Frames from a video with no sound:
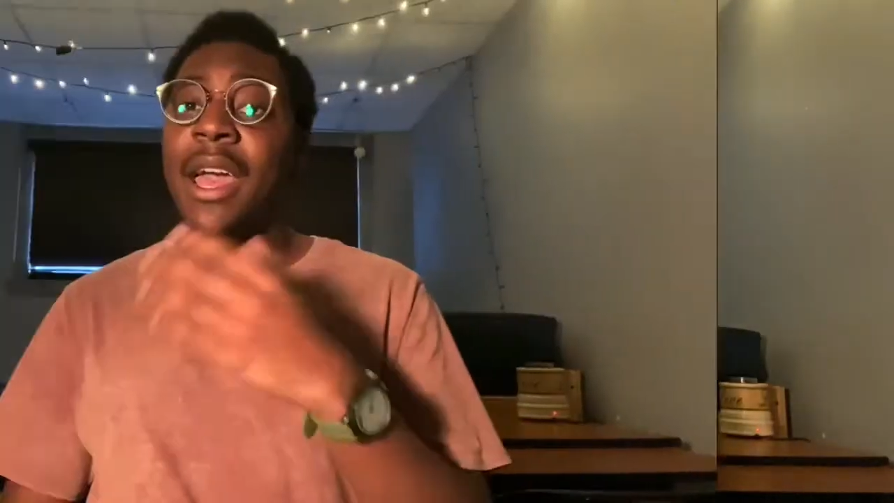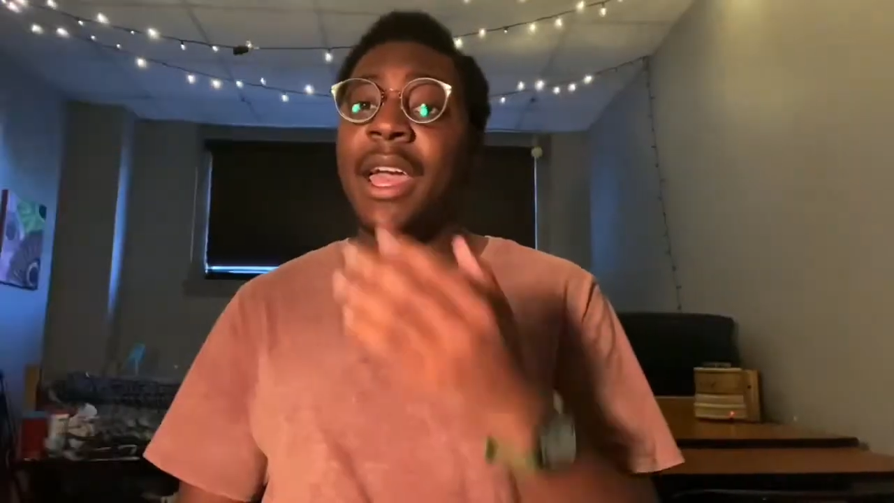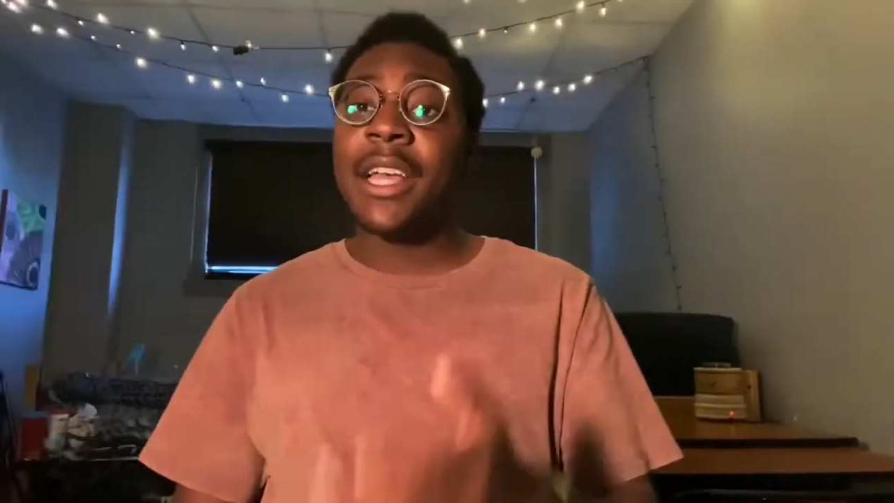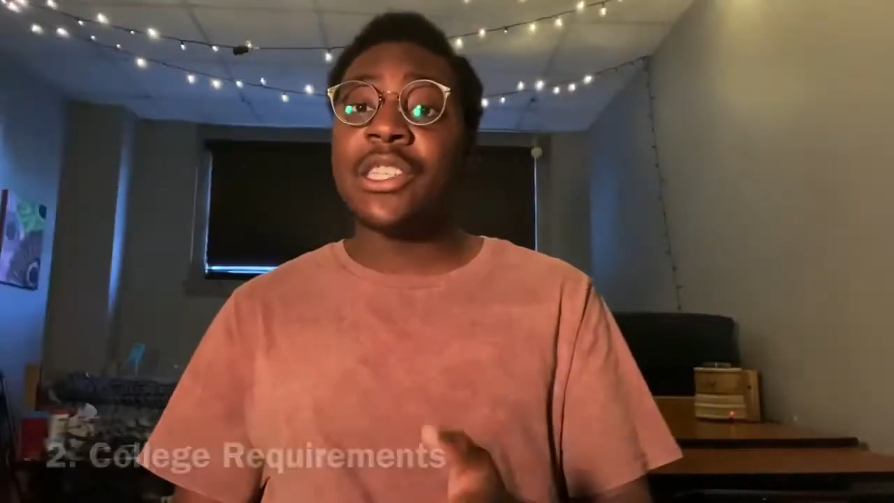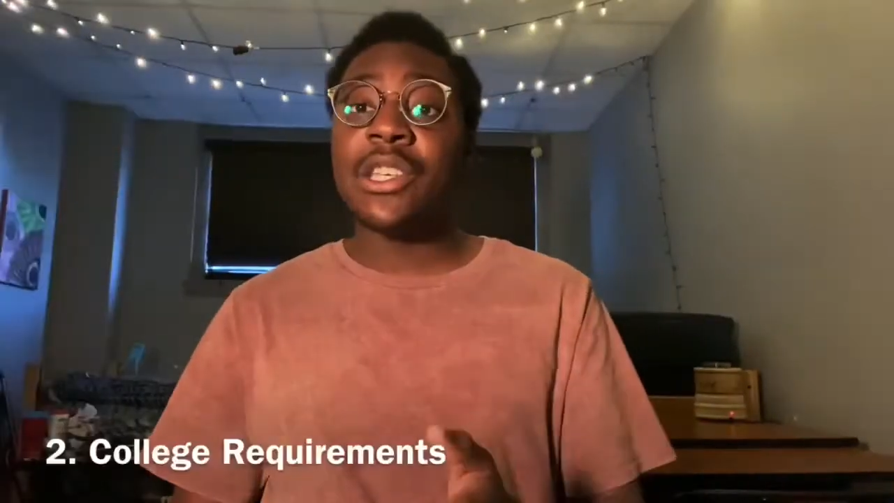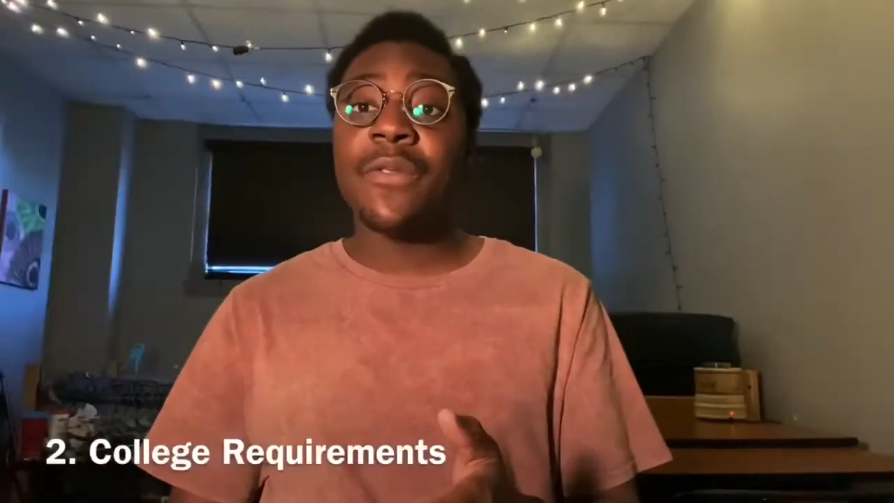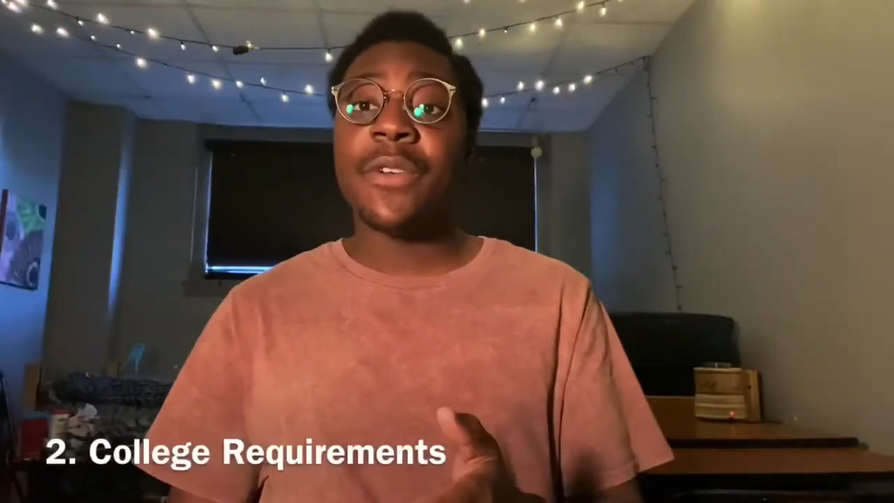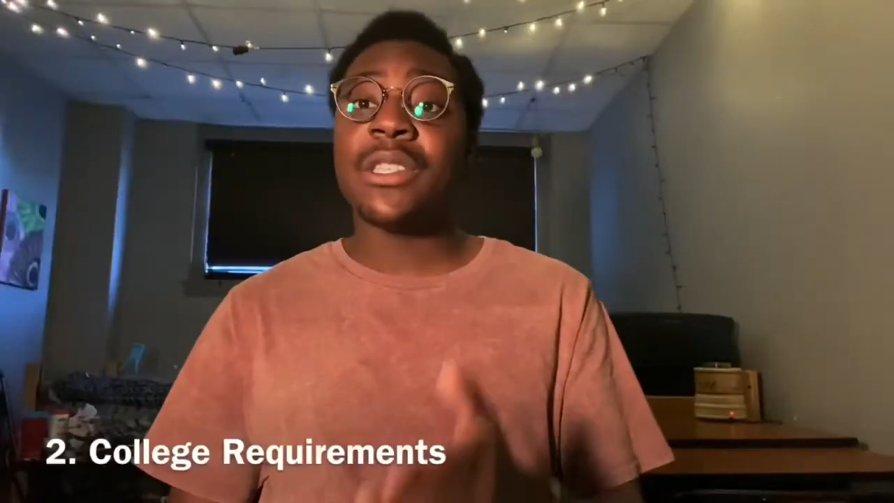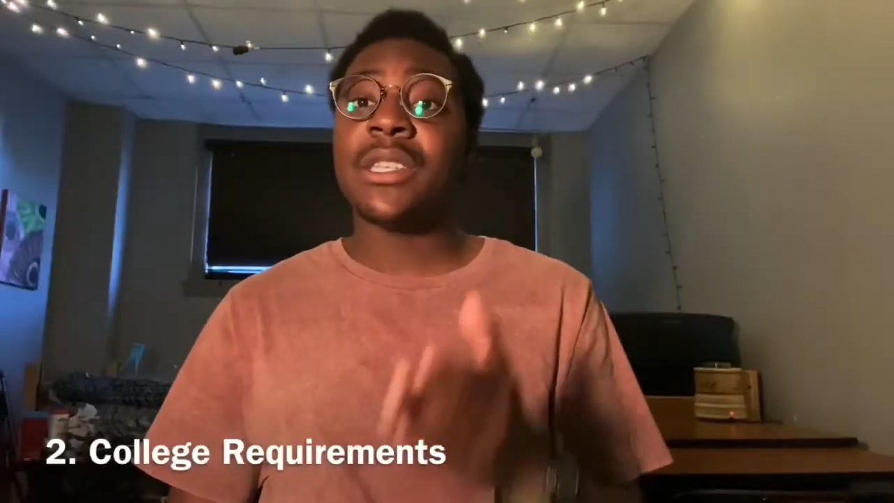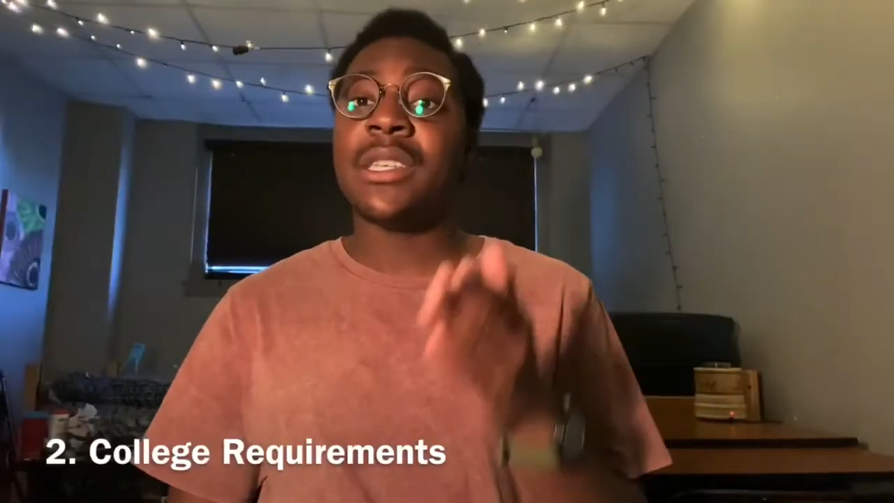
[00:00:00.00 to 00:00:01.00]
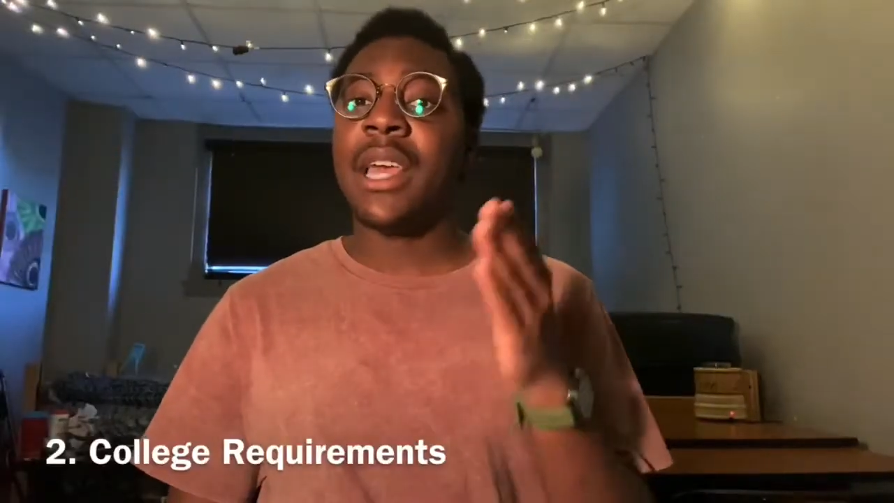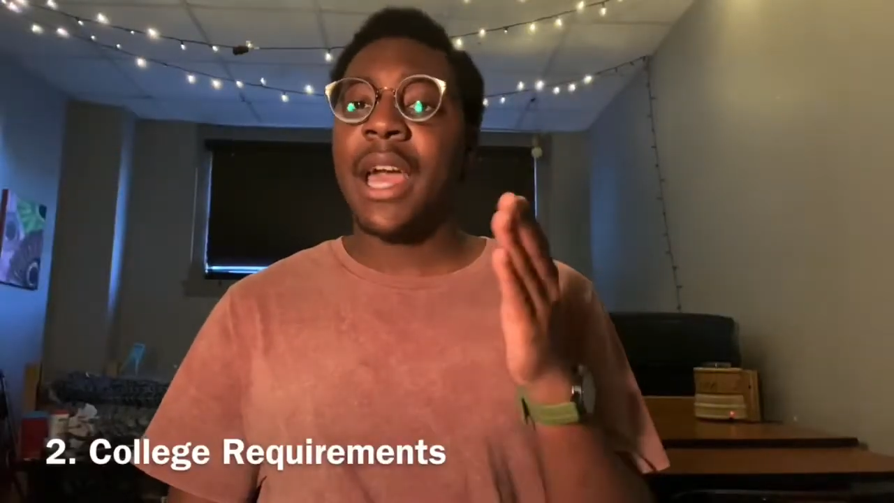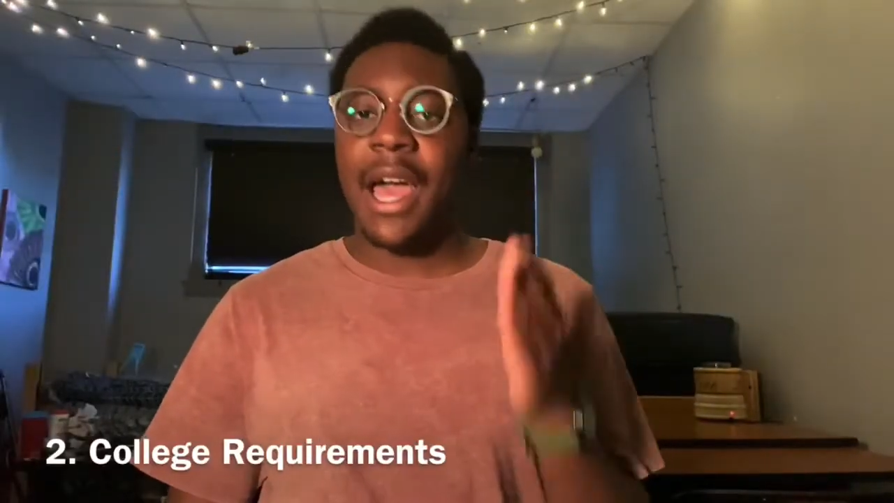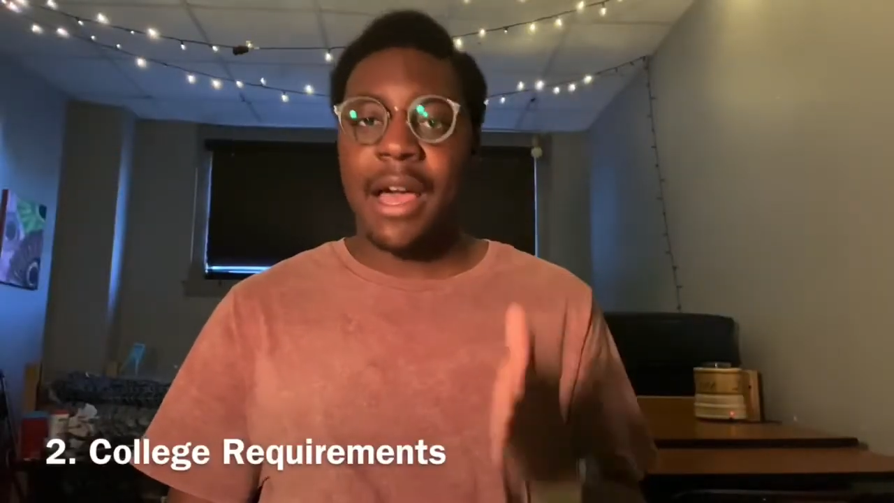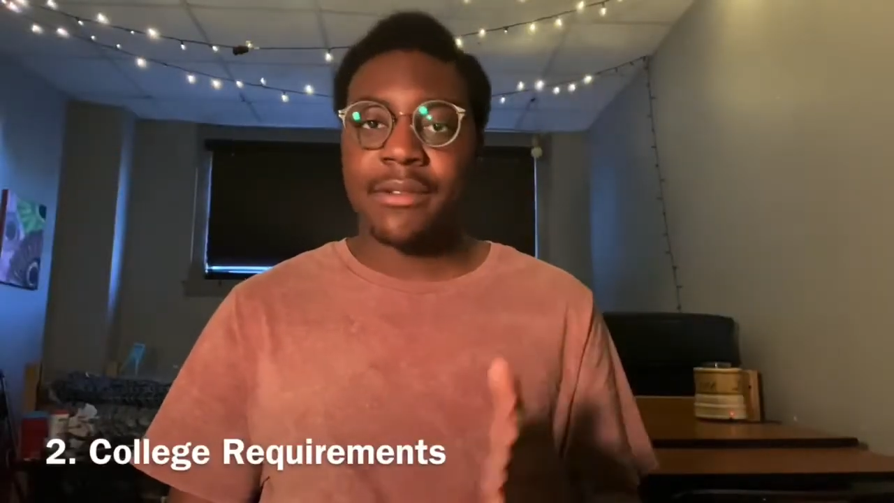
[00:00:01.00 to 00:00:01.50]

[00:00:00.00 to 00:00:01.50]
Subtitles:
Each university has